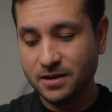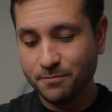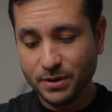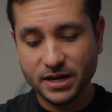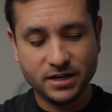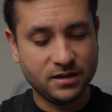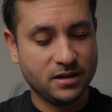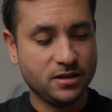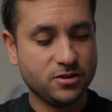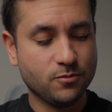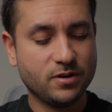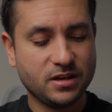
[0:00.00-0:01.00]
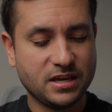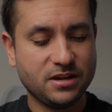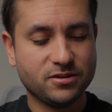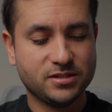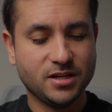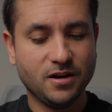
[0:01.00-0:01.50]
But you want to get
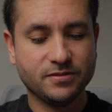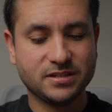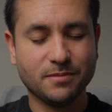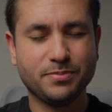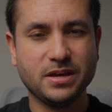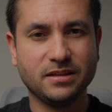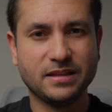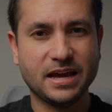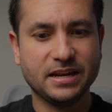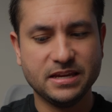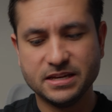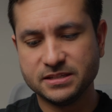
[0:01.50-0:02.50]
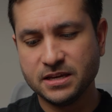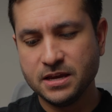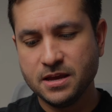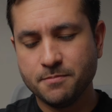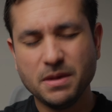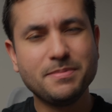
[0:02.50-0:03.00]
yourself something that is
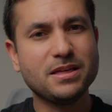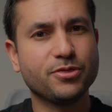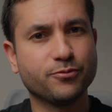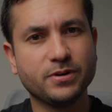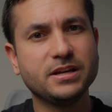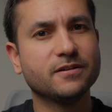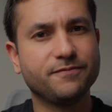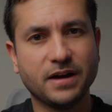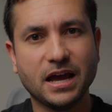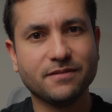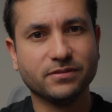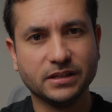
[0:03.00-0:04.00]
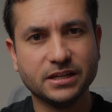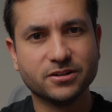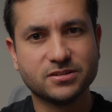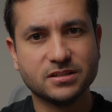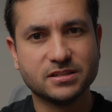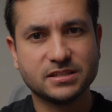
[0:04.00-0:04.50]
maybe 3 to 5
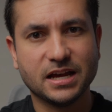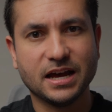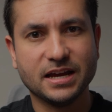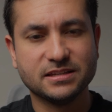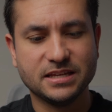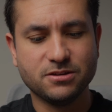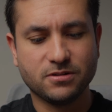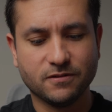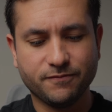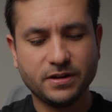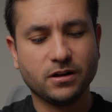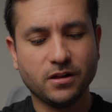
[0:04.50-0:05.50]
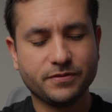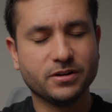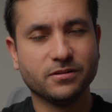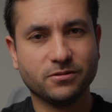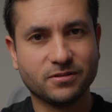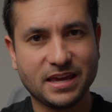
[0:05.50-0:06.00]
liters in size that you can fit all of your
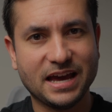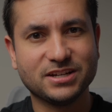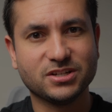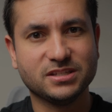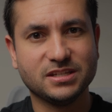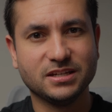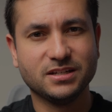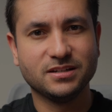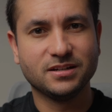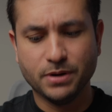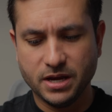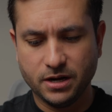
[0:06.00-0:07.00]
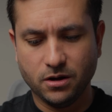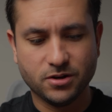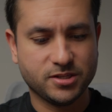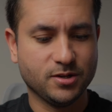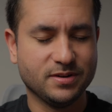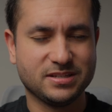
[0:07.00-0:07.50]
little gadgets in, but
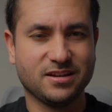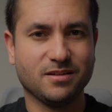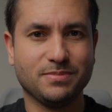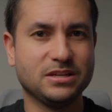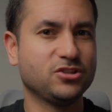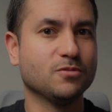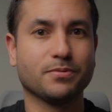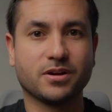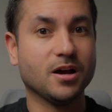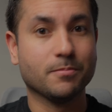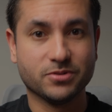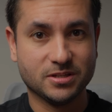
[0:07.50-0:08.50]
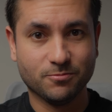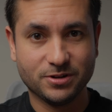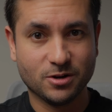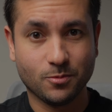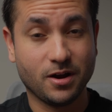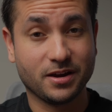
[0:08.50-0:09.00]
also isn't going to be super cumbersome when
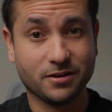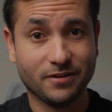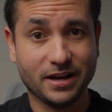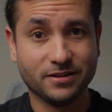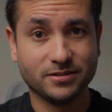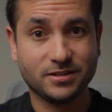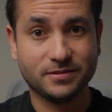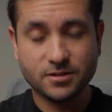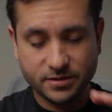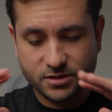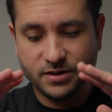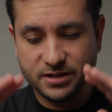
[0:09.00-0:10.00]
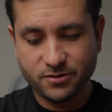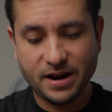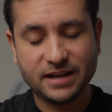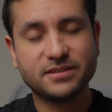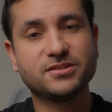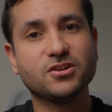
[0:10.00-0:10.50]
you're walking around. So let's go ahead and
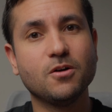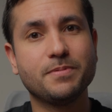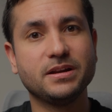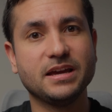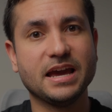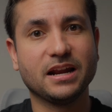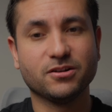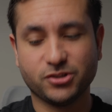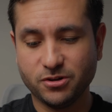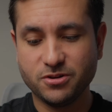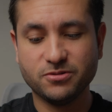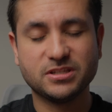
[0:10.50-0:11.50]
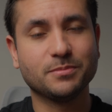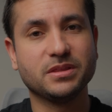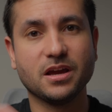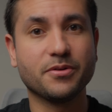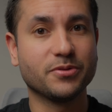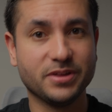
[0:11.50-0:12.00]
crack this open and I'll show you some of the
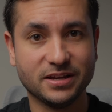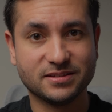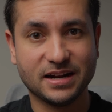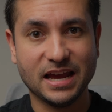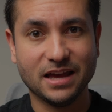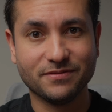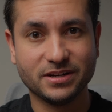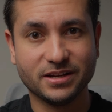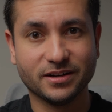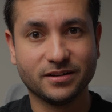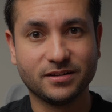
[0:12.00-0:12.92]
other things that I have in here.